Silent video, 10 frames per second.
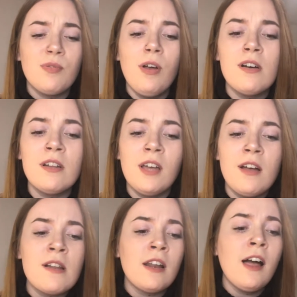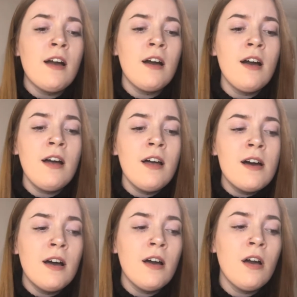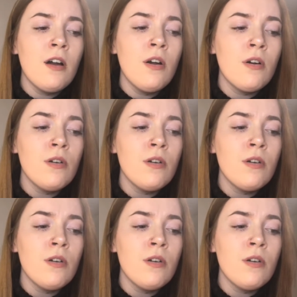one aloud.